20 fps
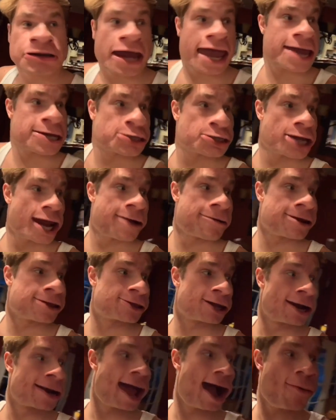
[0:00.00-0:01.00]
Hey Siri,
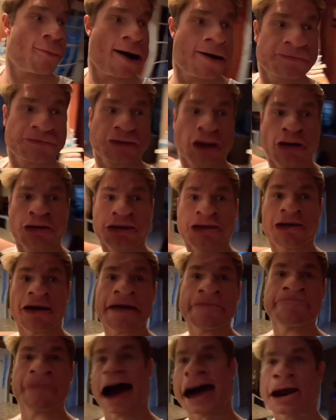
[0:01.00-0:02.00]
turn on one, two, three,
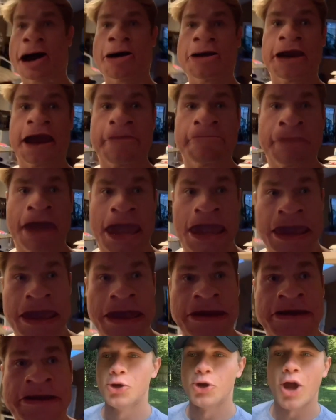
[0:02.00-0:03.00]
Madonna
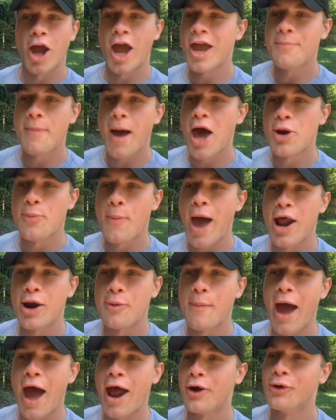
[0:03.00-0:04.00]
me. Hey, batter, batter,
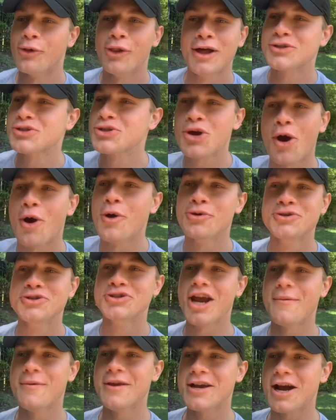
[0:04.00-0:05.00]
batter. Let's go,
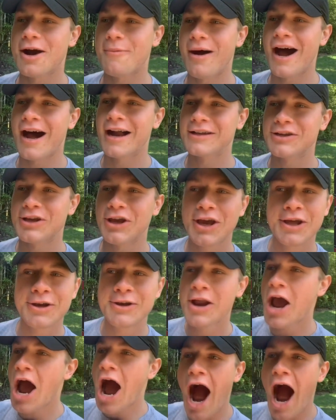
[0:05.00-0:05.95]
Jimmy. Come on, kid.